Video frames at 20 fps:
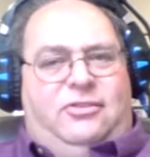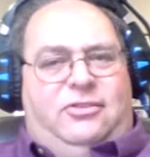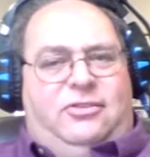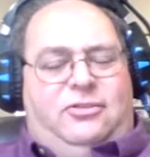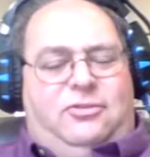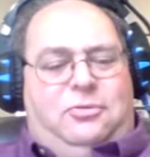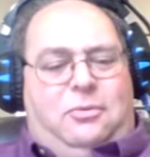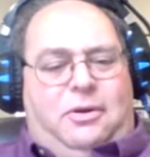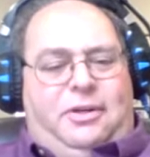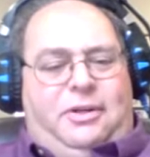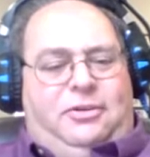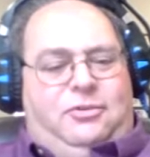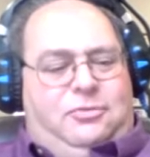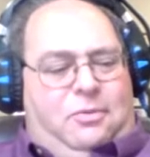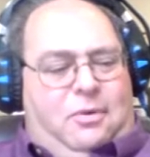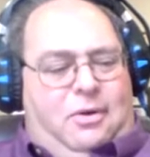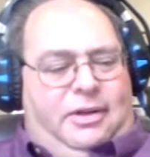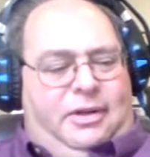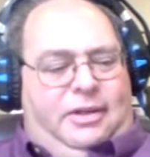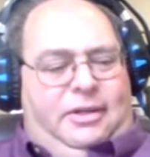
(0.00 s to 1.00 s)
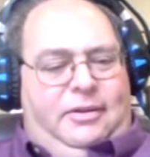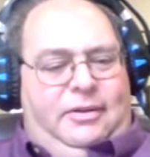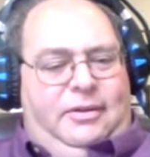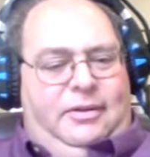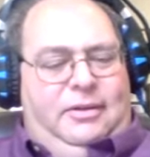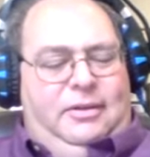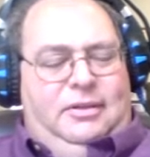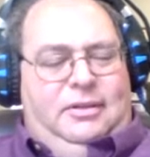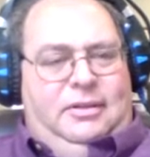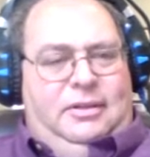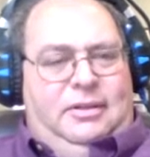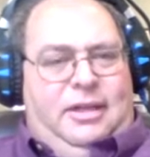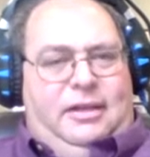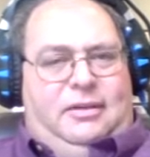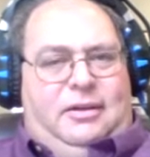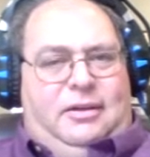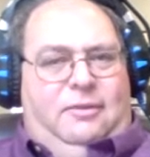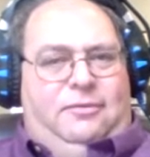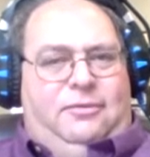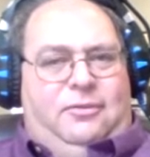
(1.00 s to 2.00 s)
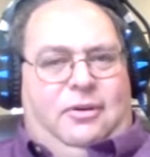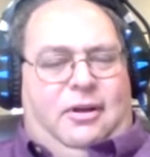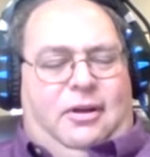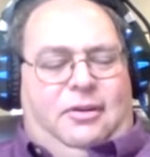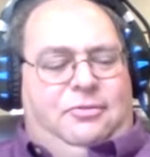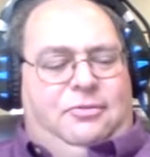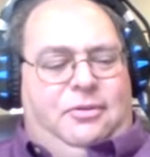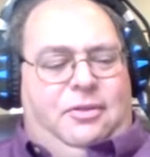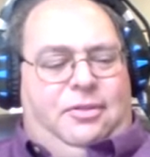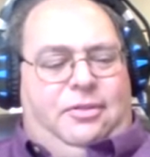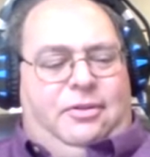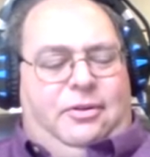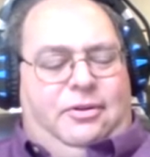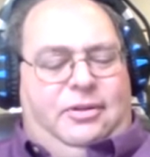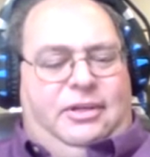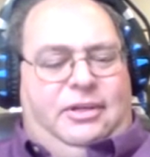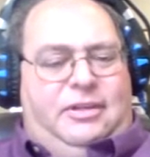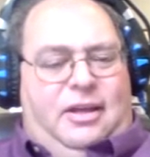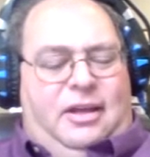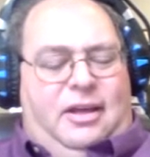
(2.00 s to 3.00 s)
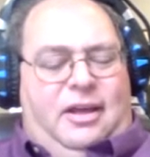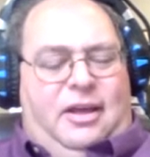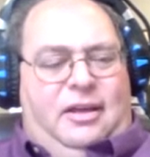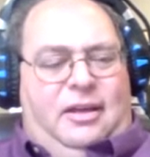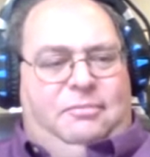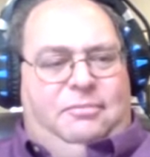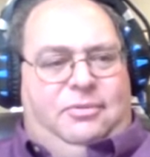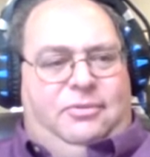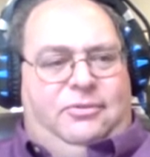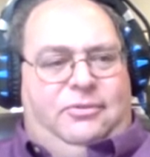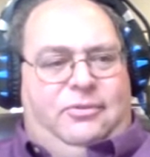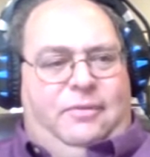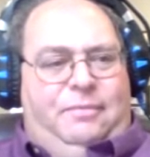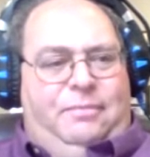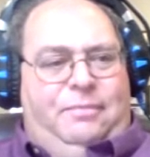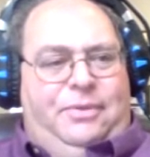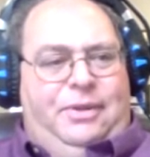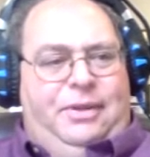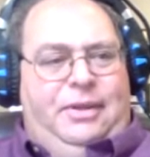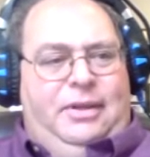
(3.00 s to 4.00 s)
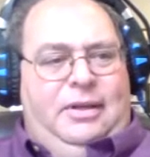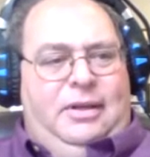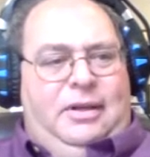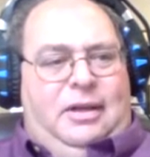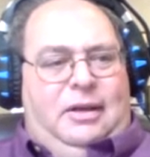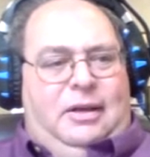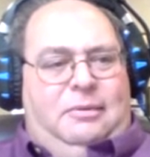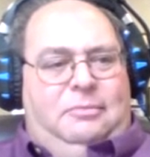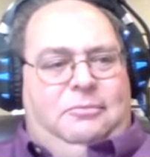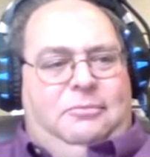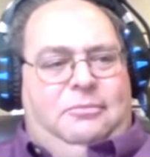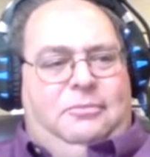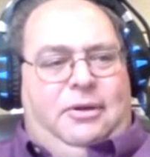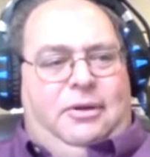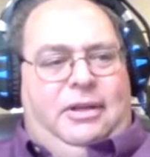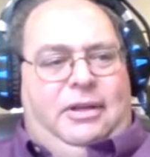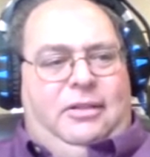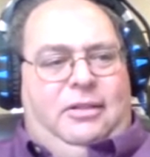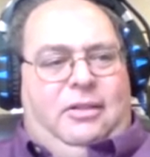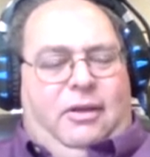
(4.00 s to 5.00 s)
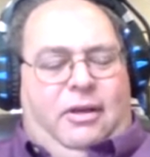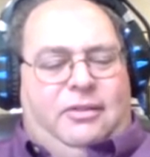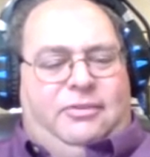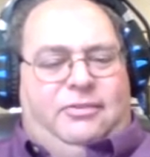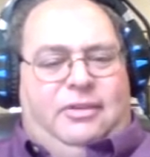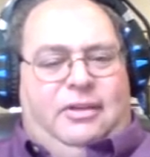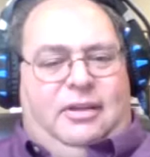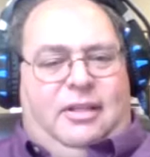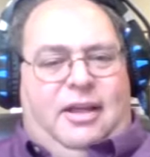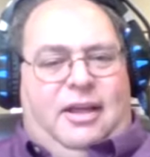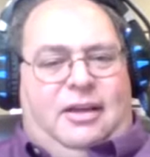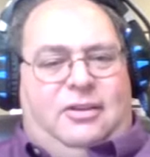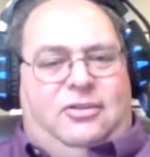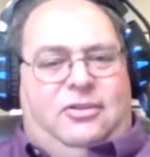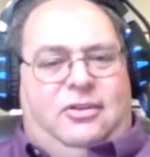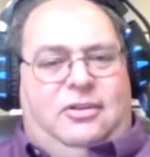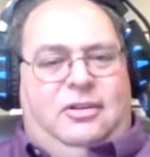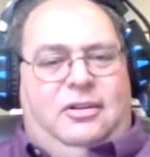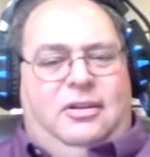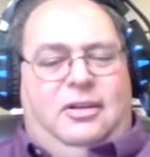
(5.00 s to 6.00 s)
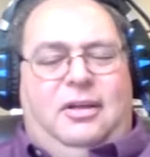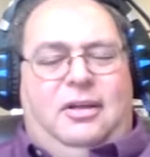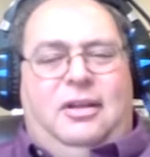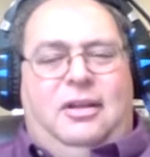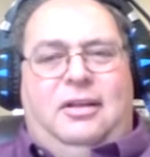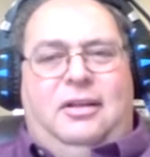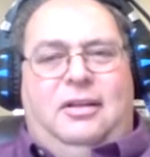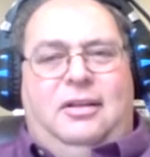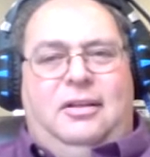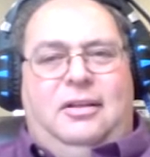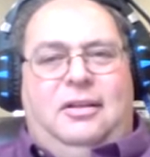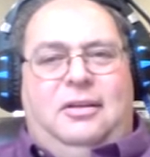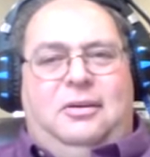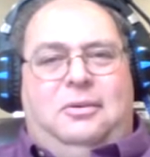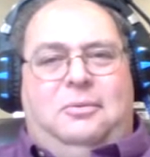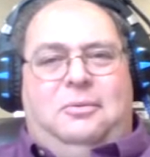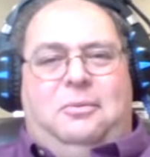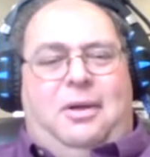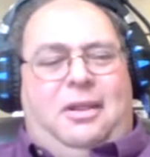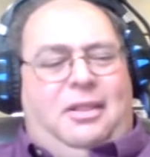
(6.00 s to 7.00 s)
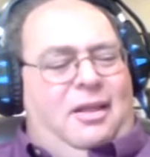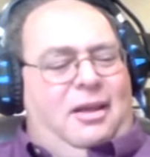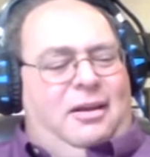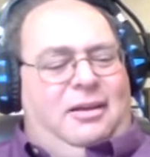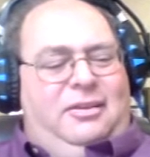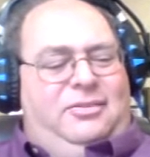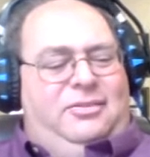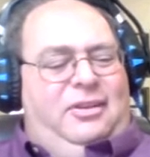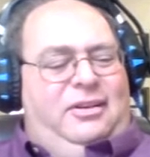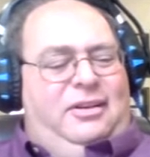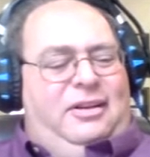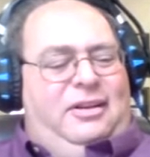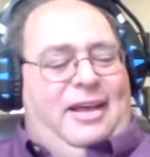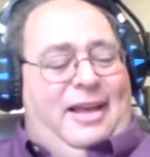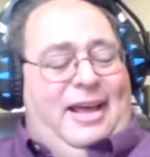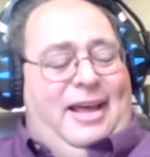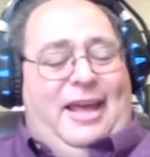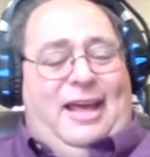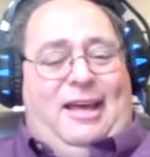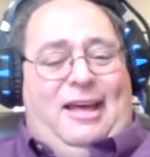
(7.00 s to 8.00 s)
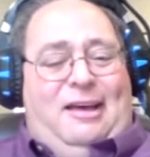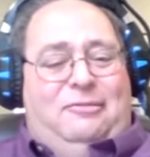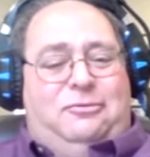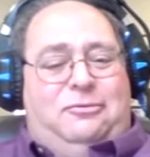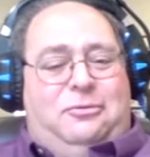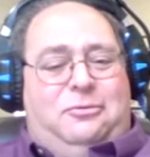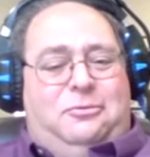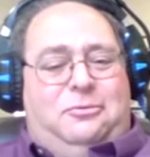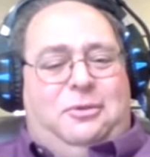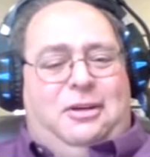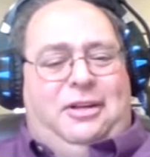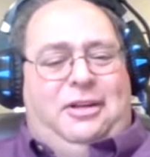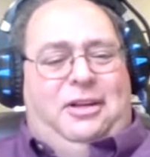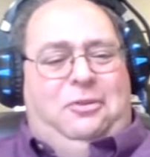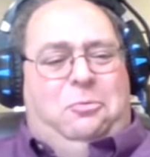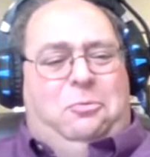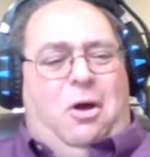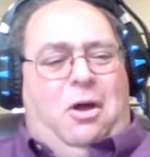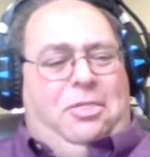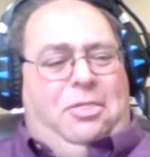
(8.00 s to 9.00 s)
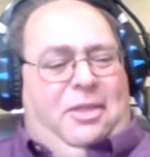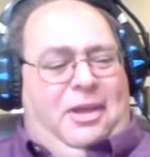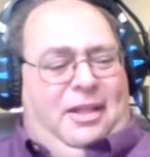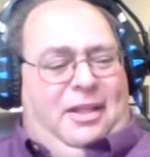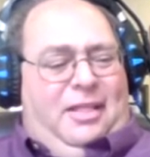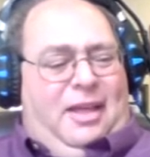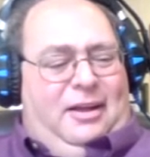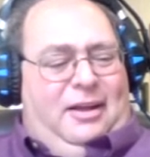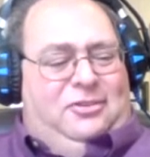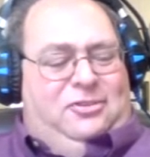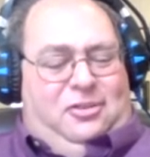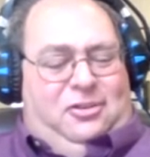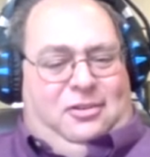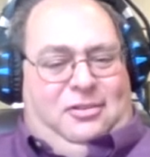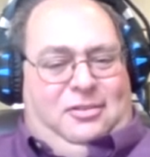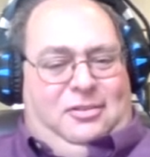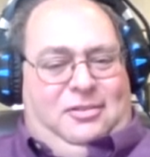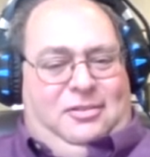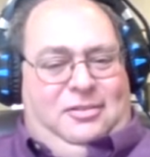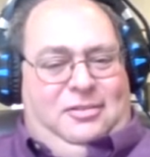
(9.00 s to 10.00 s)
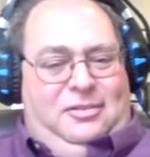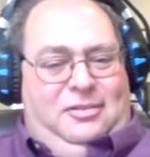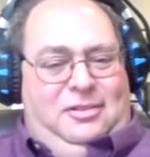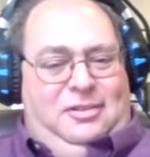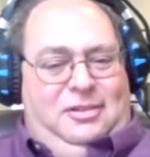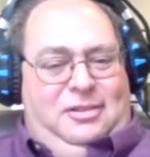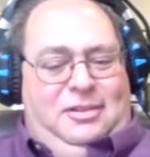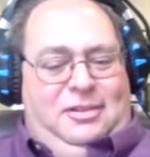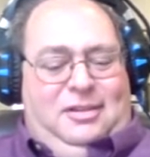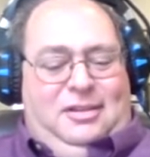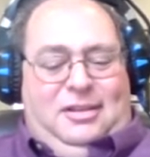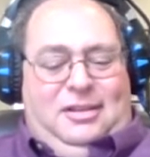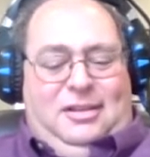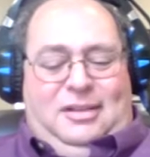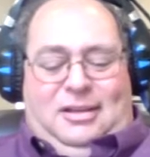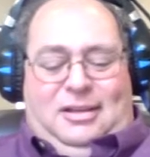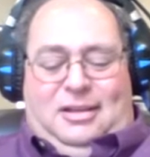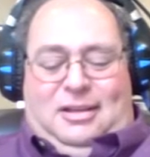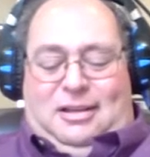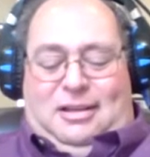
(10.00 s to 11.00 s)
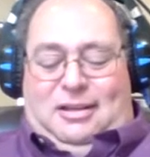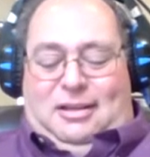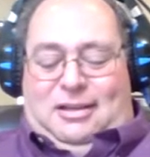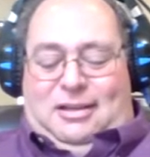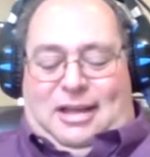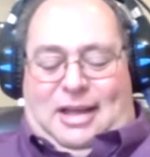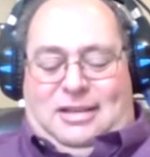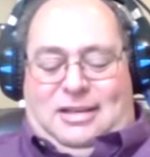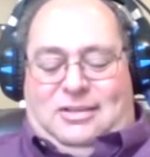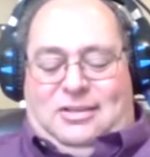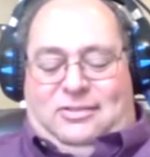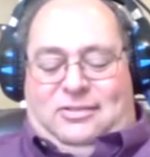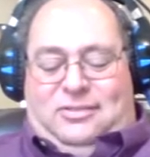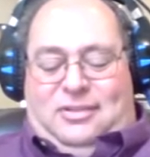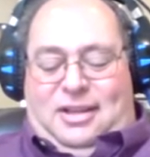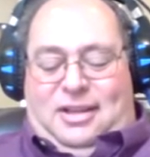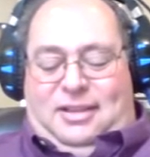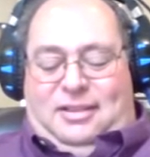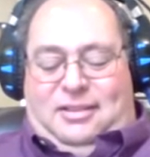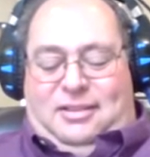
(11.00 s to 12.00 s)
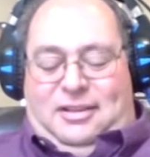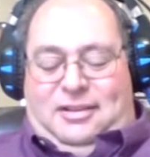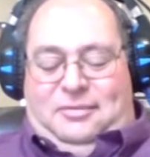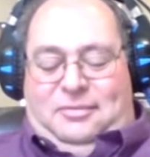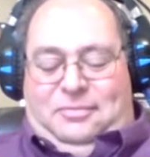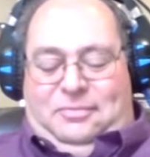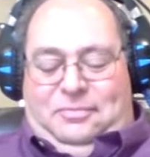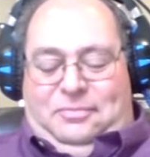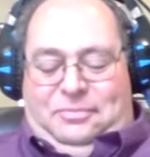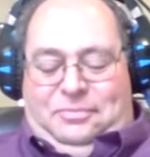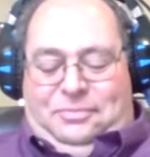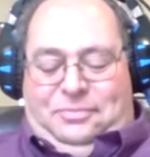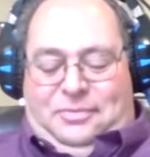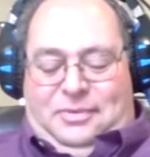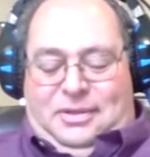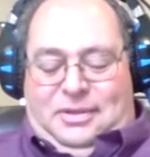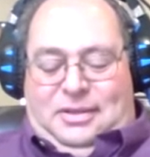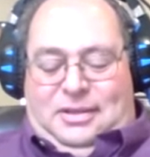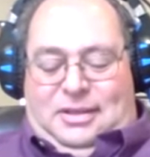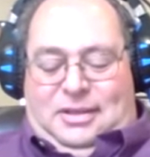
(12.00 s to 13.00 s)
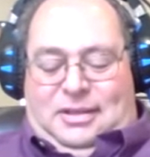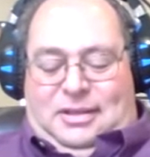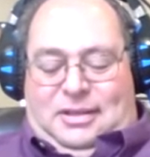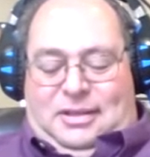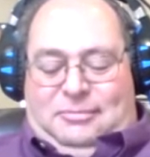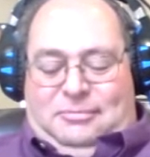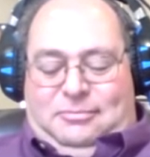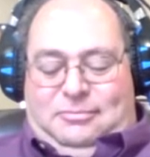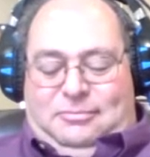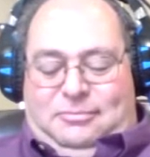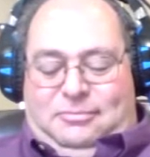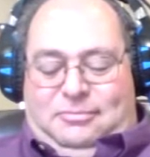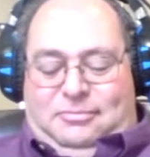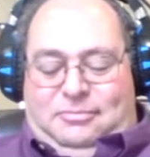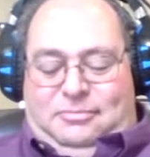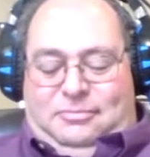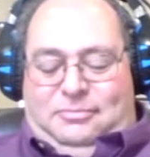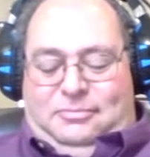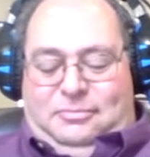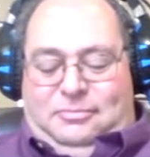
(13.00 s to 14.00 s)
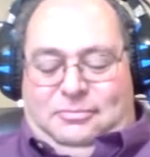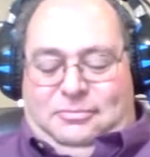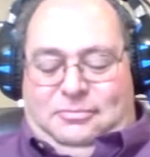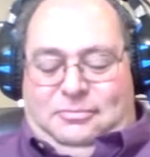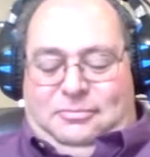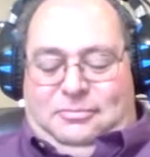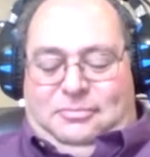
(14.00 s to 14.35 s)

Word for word: Uh, I just think that um, Sir Donald is uh, looking to distract people from a lot of other news going on in his orbit these days about